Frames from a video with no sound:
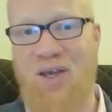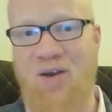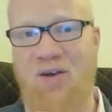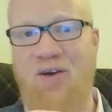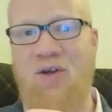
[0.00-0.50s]

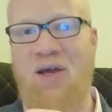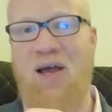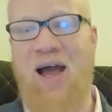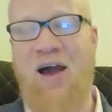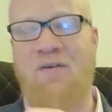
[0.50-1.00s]
They're
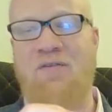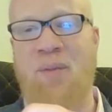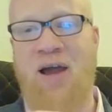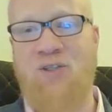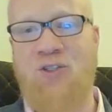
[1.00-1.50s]
gonna have
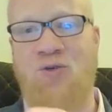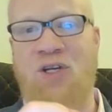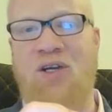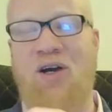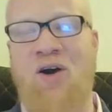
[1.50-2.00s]

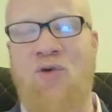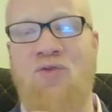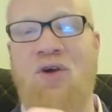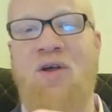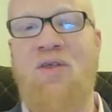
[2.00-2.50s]
mastery
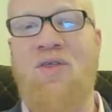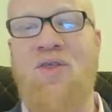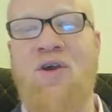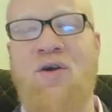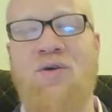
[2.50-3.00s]
of
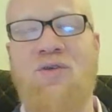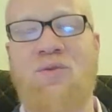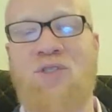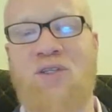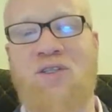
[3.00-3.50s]
their
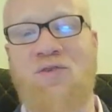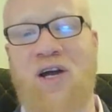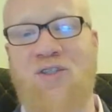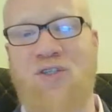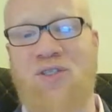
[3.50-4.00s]
subjective
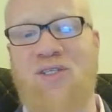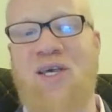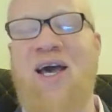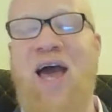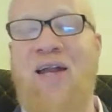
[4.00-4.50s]
consciousness
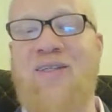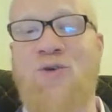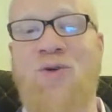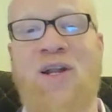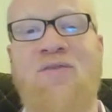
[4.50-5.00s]
at a
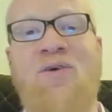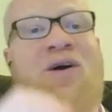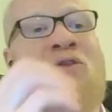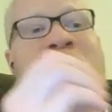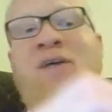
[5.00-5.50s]
certain level.
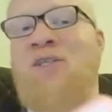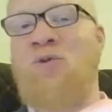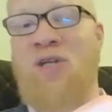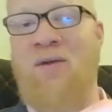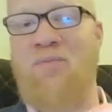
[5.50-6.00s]
Otherwise, they
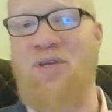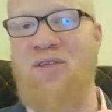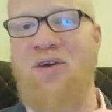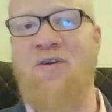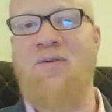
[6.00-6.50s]
would not be
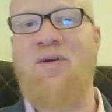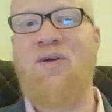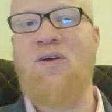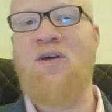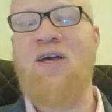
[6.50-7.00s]
there.
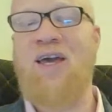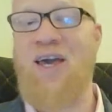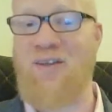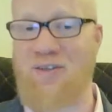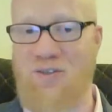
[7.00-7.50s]

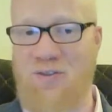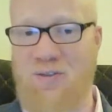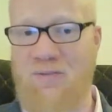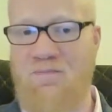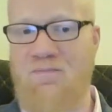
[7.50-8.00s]

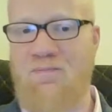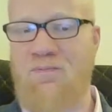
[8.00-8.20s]
Hence,